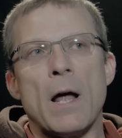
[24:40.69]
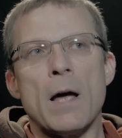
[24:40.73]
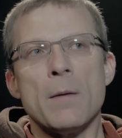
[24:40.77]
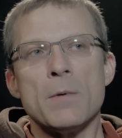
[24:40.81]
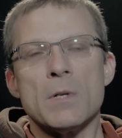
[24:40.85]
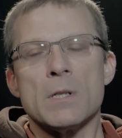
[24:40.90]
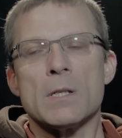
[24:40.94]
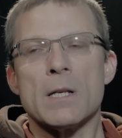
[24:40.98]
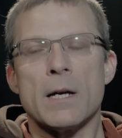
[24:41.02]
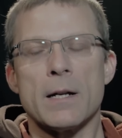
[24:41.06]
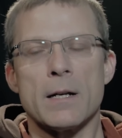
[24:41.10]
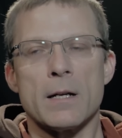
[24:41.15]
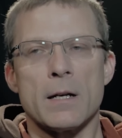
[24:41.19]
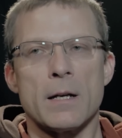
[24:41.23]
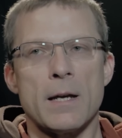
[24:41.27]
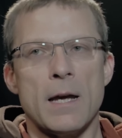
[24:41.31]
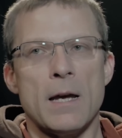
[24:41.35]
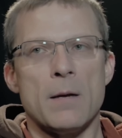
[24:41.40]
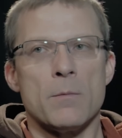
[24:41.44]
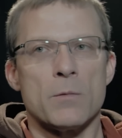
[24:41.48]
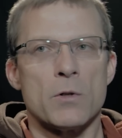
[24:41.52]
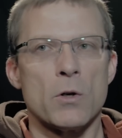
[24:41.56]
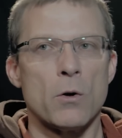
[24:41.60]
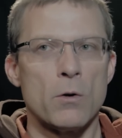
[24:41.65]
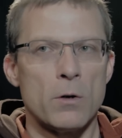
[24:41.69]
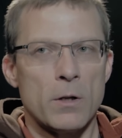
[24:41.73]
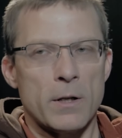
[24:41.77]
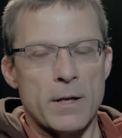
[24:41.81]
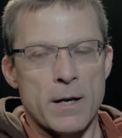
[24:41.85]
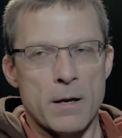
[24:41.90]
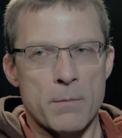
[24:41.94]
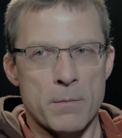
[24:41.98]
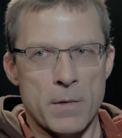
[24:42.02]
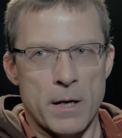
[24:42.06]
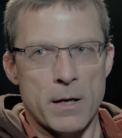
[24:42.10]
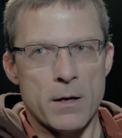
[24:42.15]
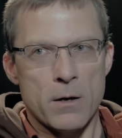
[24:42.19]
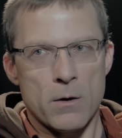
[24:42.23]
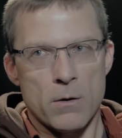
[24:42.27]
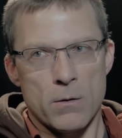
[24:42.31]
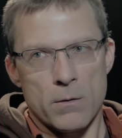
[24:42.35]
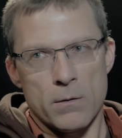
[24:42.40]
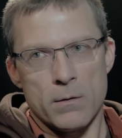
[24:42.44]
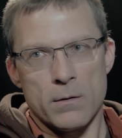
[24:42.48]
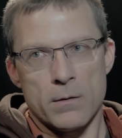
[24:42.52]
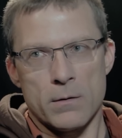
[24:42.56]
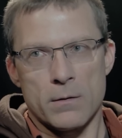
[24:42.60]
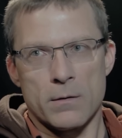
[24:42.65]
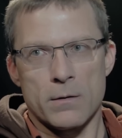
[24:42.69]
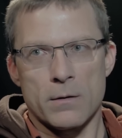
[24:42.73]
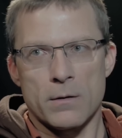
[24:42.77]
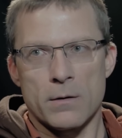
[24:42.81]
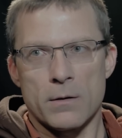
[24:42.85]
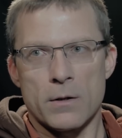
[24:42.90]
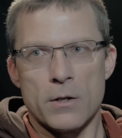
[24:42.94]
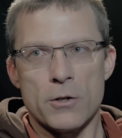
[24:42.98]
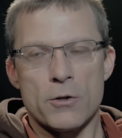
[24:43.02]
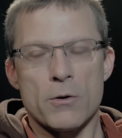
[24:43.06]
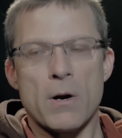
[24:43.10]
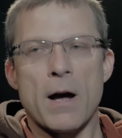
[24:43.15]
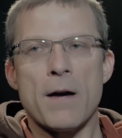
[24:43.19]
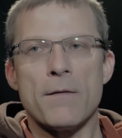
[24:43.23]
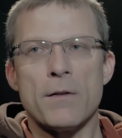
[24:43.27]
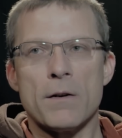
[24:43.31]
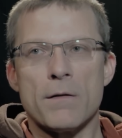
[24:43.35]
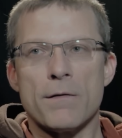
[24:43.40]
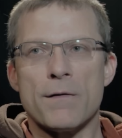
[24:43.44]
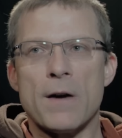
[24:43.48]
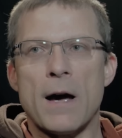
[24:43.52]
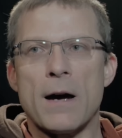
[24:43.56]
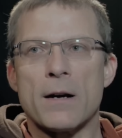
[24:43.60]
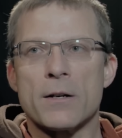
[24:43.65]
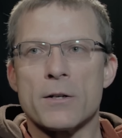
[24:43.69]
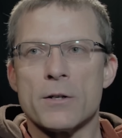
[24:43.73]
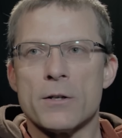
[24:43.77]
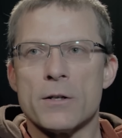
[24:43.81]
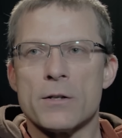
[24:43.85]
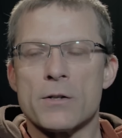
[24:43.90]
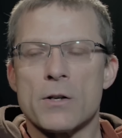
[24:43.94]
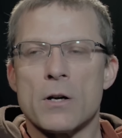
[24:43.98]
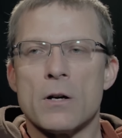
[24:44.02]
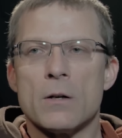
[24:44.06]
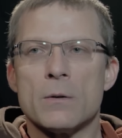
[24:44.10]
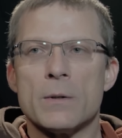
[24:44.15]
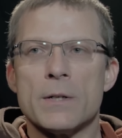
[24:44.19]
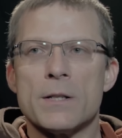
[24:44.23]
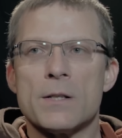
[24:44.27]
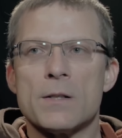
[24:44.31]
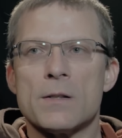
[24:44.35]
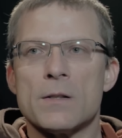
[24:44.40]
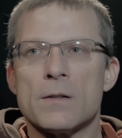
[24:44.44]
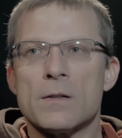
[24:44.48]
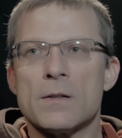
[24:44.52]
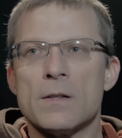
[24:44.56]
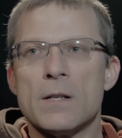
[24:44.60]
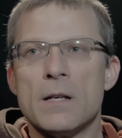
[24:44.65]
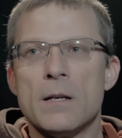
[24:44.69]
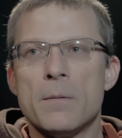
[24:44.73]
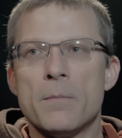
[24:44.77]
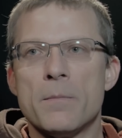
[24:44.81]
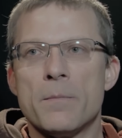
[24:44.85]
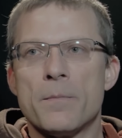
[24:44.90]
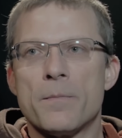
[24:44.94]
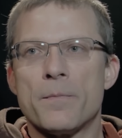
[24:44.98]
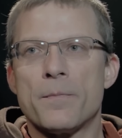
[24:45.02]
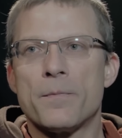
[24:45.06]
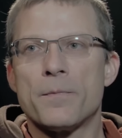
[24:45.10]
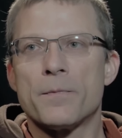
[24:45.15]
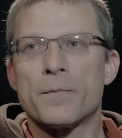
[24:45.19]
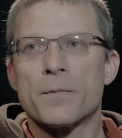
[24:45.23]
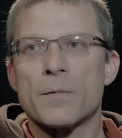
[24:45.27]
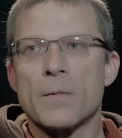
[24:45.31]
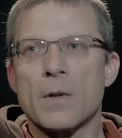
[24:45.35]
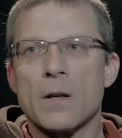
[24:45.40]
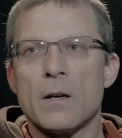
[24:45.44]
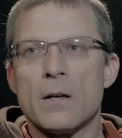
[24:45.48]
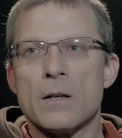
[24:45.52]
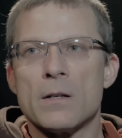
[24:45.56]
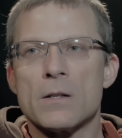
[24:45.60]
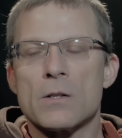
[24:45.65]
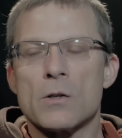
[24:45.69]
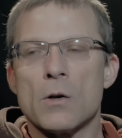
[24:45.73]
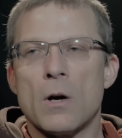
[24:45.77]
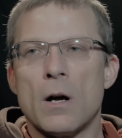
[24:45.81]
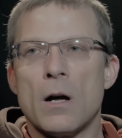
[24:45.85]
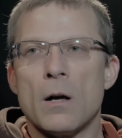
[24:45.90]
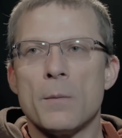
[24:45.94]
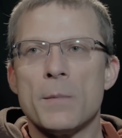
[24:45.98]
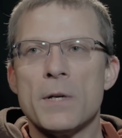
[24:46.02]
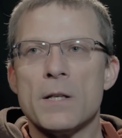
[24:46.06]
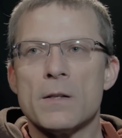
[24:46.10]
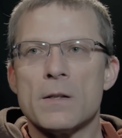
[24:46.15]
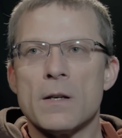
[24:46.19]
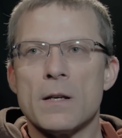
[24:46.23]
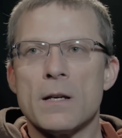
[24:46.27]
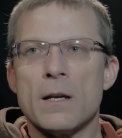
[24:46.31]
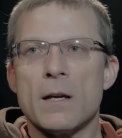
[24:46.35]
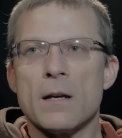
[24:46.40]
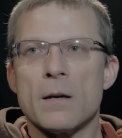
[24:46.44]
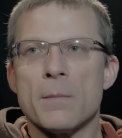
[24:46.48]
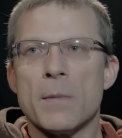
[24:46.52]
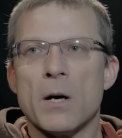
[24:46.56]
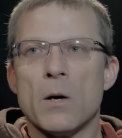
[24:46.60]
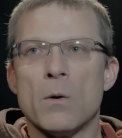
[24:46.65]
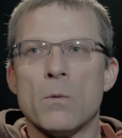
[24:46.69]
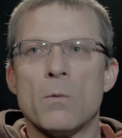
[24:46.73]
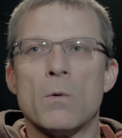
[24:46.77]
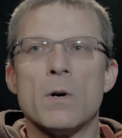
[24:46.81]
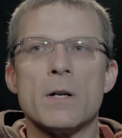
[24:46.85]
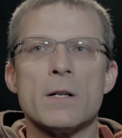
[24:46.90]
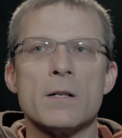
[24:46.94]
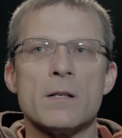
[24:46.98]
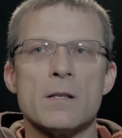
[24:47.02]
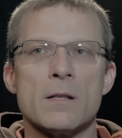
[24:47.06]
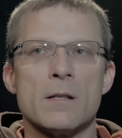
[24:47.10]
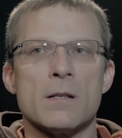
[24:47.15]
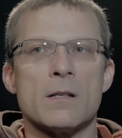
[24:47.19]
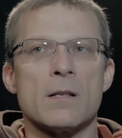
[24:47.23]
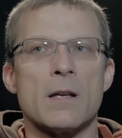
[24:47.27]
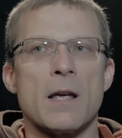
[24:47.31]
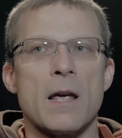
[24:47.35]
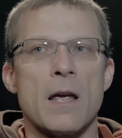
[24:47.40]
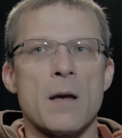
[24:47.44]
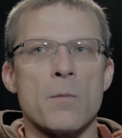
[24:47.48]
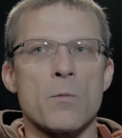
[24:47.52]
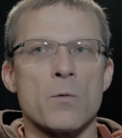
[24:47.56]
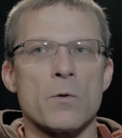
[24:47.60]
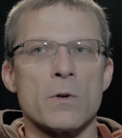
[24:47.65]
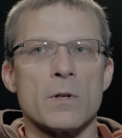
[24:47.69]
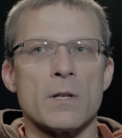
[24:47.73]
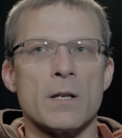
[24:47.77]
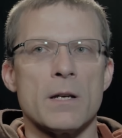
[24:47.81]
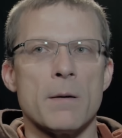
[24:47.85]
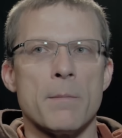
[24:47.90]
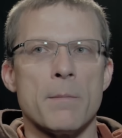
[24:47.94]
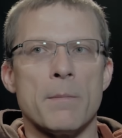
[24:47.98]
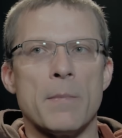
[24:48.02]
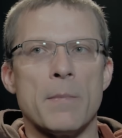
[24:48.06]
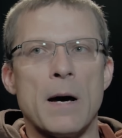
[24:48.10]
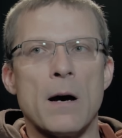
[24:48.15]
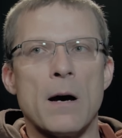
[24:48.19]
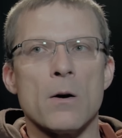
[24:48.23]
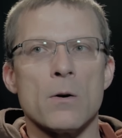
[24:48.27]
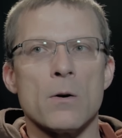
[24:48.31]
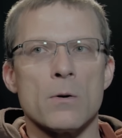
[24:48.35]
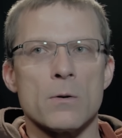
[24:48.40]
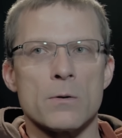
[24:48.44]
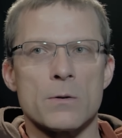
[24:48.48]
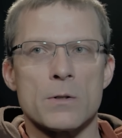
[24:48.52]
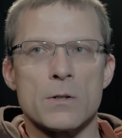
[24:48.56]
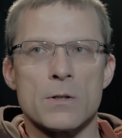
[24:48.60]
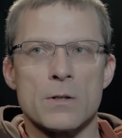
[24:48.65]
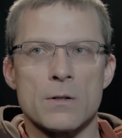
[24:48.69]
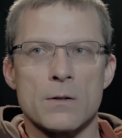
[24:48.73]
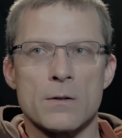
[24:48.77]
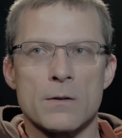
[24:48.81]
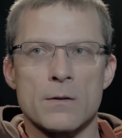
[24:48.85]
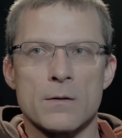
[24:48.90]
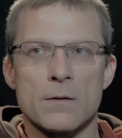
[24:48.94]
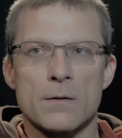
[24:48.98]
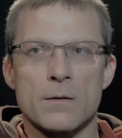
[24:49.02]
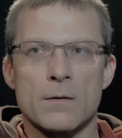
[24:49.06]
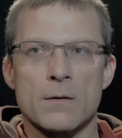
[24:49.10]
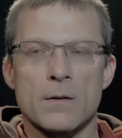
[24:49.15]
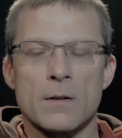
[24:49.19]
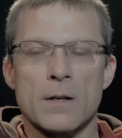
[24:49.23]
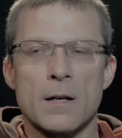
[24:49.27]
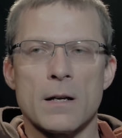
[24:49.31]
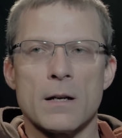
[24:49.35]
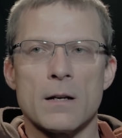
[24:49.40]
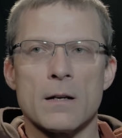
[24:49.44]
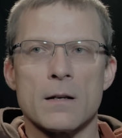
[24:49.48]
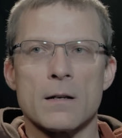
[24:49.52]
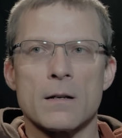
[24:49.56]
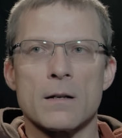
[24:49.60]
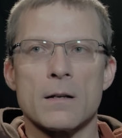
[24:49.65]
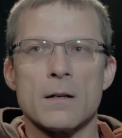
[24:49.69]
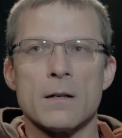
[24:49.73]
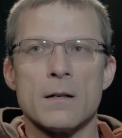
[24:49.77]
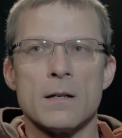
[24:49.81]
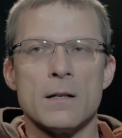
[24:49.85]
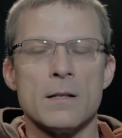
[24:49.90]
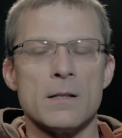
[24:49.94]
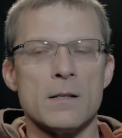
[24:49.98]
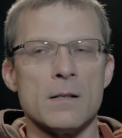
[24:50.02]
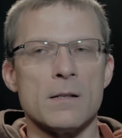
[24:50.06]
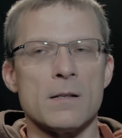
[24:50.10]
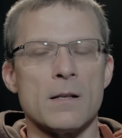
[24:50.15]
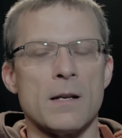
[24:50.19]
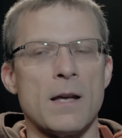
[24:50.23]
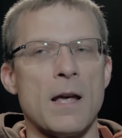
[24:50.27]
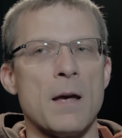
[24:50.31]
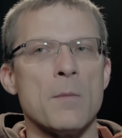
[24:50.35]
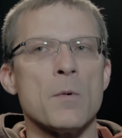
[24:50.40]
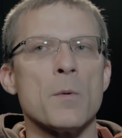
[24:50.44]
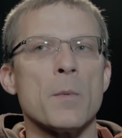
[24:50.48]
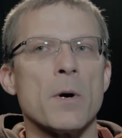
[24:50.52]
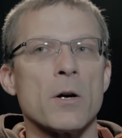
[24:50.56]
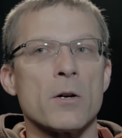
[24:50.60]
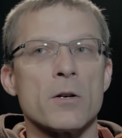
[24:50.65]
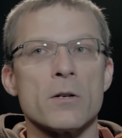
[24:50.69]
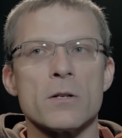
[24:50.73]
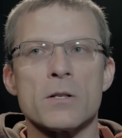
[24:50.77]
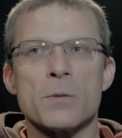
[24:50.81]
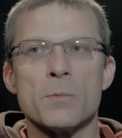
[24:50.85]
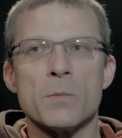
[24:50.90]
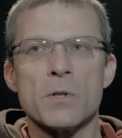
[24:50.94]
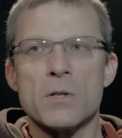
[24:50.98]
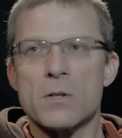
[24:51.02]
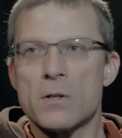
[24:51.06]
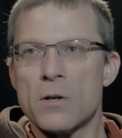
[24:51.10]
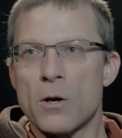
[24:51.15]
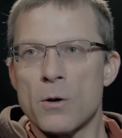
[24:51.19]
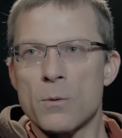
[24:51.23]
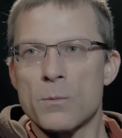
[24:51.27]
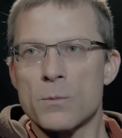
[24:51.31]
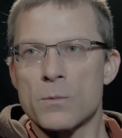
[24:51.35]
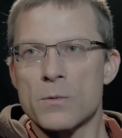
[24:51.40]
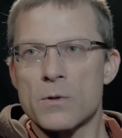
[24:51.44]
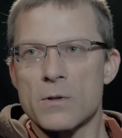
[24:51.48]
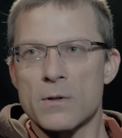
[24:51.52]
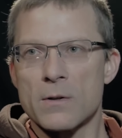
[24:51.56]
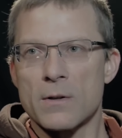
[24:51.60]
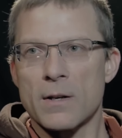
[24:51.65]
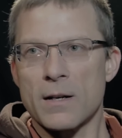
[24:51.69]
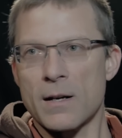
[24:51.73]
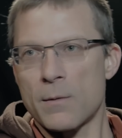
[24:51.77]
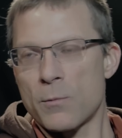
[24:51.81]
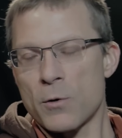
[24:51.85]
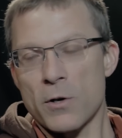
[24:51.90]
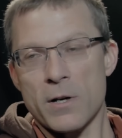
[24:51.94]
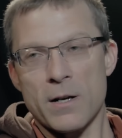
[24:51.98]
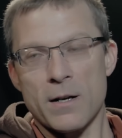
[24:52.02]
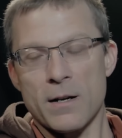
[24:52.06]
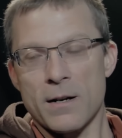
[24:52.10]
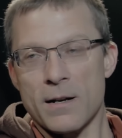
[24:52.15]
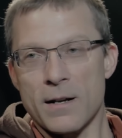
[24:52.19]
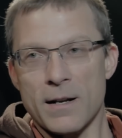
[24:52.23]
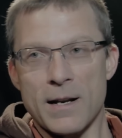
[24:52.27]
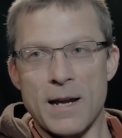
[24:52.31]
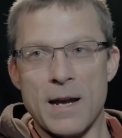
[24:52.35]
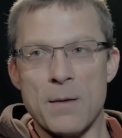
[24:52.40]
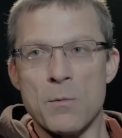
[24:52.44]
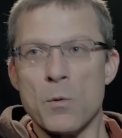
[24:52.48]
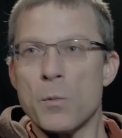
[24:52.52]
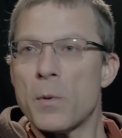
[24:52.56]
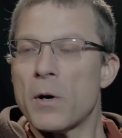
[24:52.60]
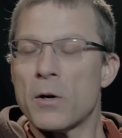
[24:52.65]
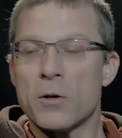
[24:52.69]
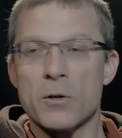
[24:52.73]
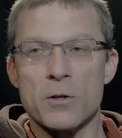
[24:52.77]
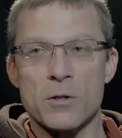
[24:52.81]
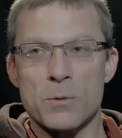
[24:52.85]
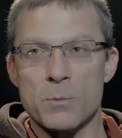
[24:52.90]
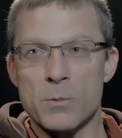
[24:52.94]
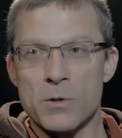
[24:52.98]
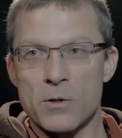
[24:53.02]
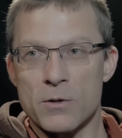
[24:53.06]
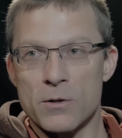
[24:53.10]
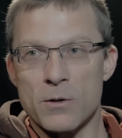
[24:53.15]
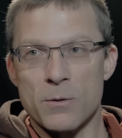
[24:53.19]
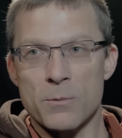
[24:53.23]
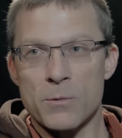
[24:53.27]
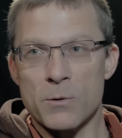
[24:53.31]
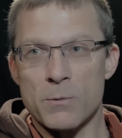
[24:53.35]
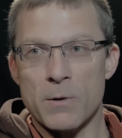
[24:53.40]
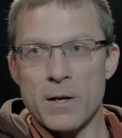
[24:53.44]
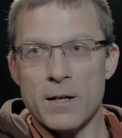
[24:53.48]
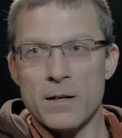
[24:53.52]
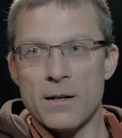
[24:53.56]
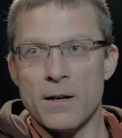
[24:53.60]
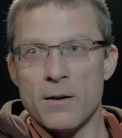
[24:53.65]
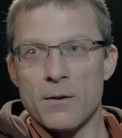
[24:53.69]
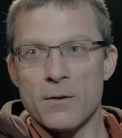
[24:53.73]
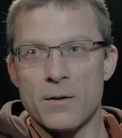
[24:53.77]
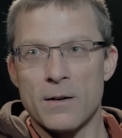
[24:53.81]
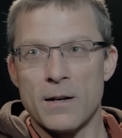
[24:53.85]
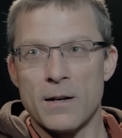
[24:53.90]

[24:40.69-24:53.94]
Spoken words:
I'm designing a game totally on my own, the driving factor is always the theme. So I'll be thinking about what is this game really about? Like, Is this a game about Christmas gnomes? Like I'm working on a game about Christmas gnomes right now.